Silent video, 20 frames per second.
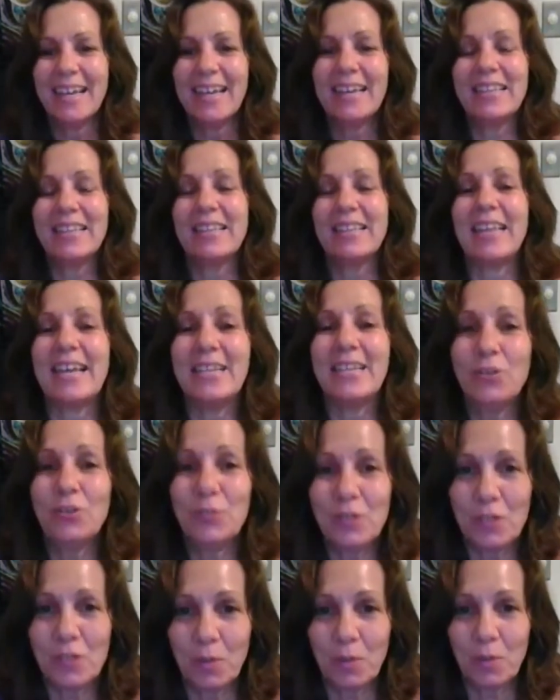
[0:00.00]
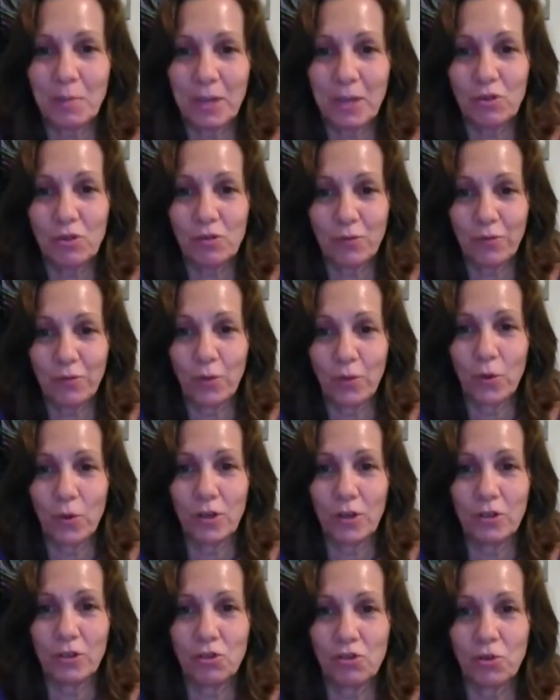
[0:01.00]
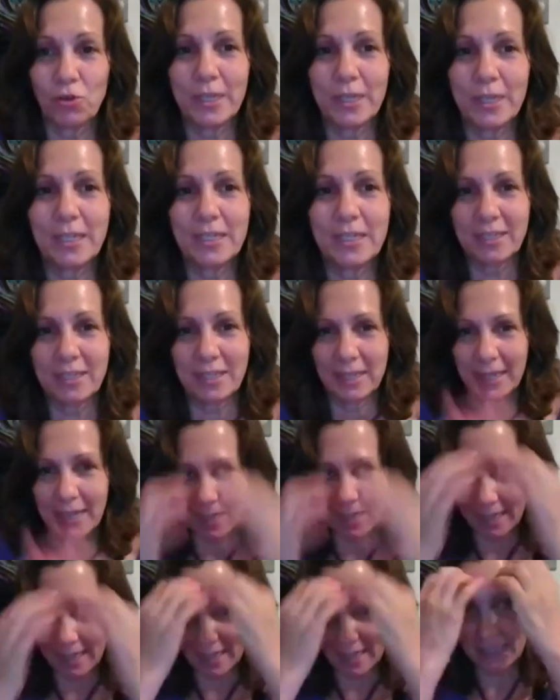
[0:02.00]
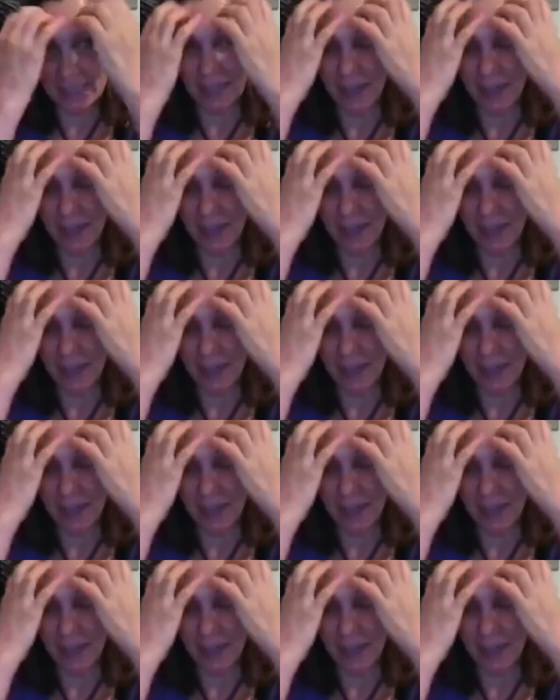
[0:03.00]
Thank you so much for joining today.